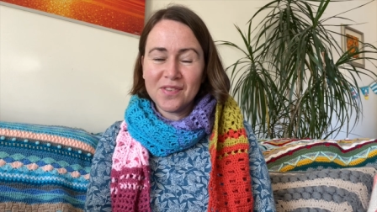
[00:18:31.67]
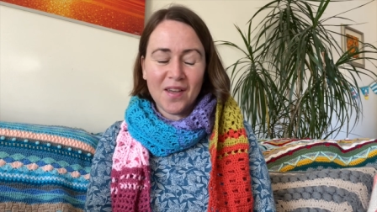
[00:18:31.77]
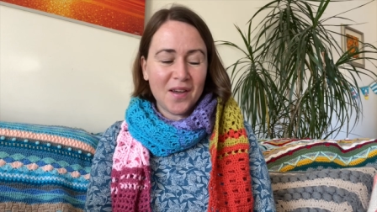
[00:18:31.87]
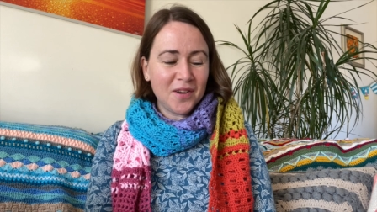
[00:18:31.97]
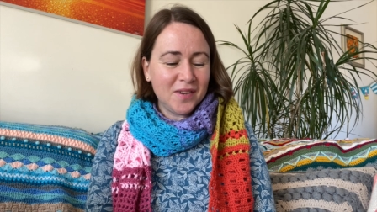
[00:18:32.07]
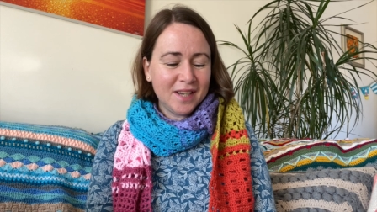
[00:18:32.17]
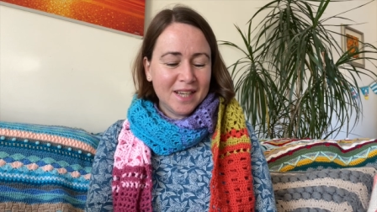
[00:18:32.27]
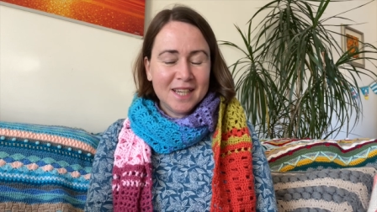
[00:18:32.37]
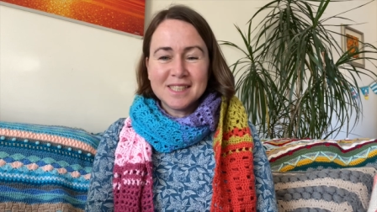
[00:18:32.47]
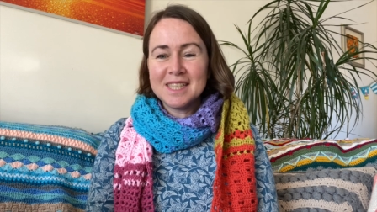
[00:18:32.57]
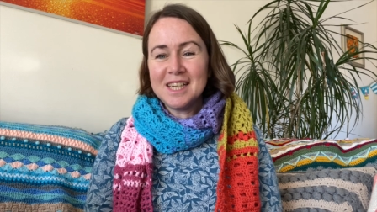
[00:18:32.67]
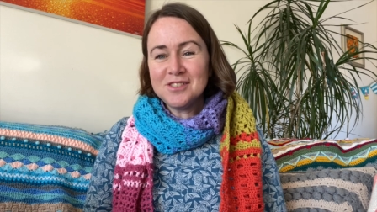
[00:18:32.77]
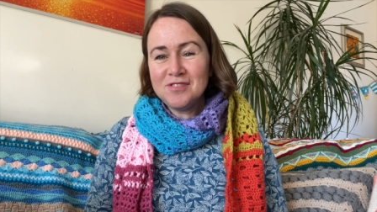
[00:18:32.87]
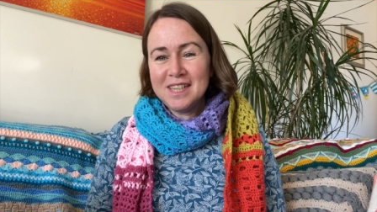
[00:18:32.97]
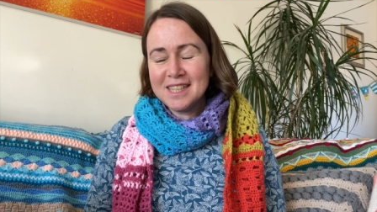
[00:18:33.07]
So
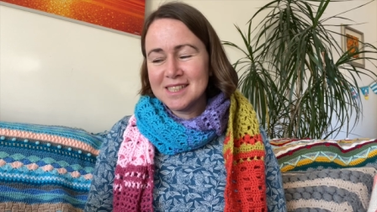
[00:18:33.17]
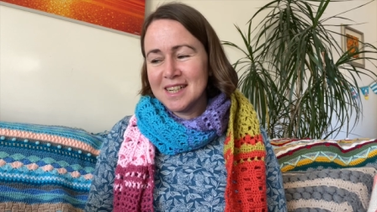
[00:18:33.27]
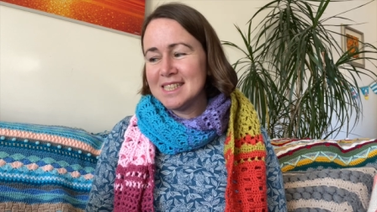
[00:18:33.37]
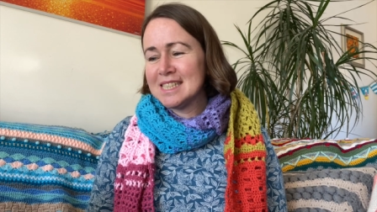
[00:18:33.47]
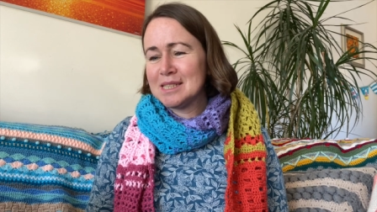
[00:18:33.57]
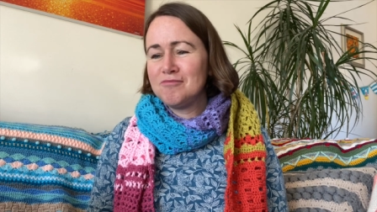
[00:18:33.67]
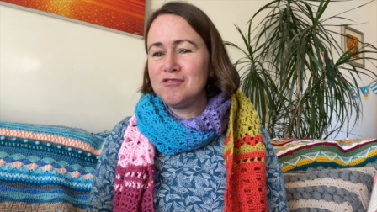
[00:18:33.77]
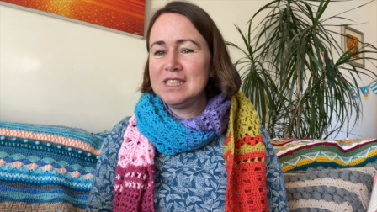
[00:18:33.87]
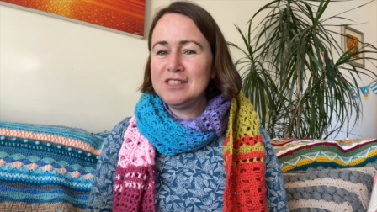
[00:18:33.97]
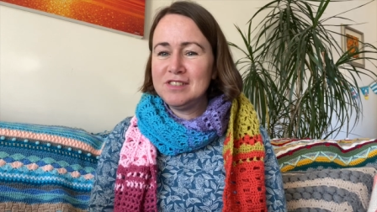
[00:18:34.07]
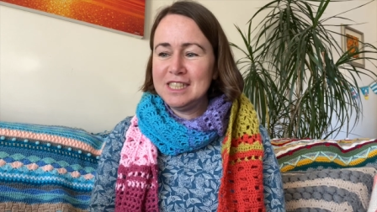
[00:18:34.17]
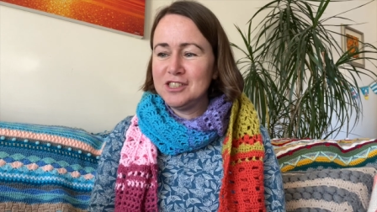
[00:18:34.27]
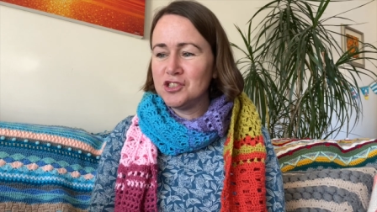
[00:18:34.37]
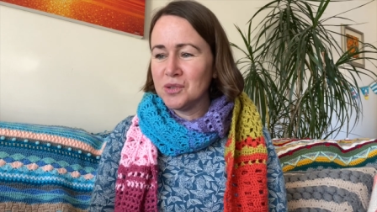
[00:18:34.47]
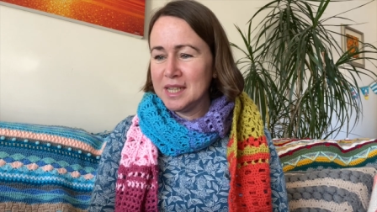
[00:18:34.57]
that's really exciting and I'm really, really
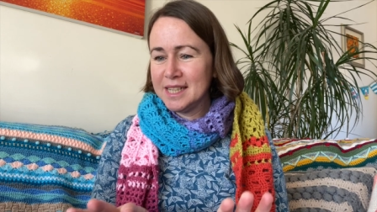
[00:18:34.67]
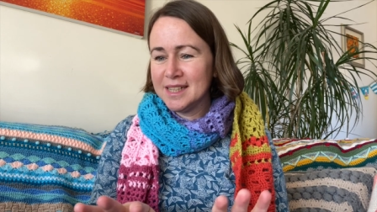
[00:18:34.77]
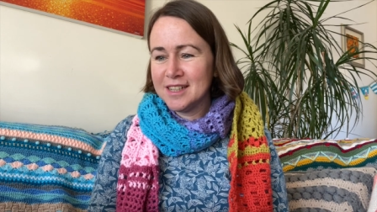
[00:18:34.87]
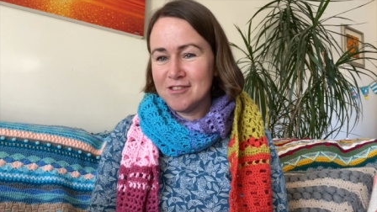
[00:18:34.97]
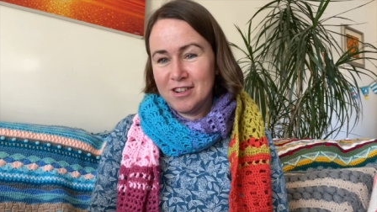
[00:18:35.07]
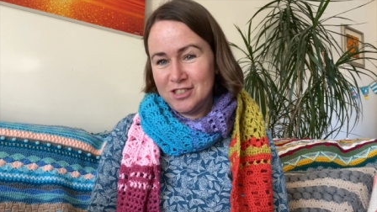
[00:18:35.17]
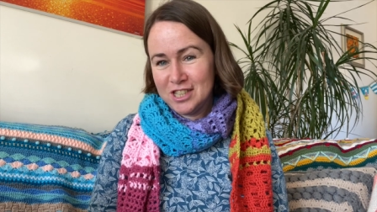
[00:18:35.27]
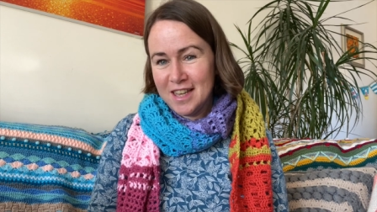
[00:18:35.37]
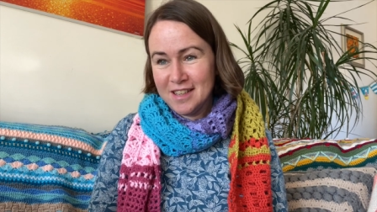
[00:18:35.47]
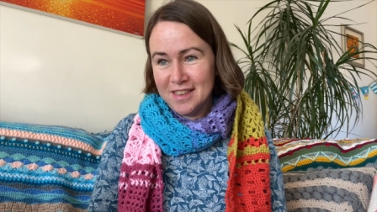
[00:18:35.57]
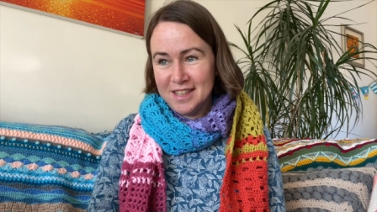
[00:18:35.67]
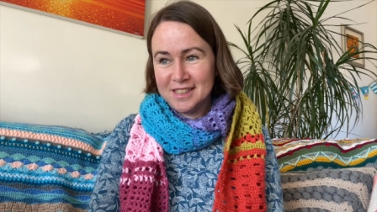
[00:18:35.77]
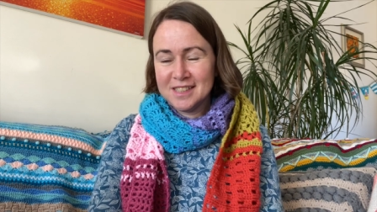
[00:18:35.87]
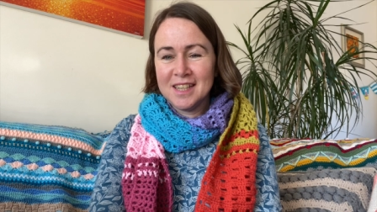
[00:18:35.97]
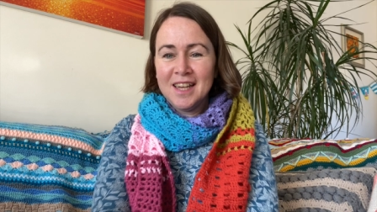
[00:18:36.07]
enjoying crocheting
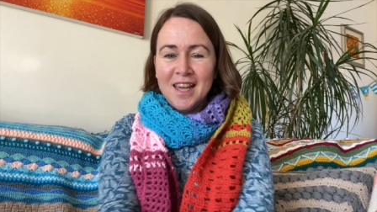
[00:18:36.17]
this.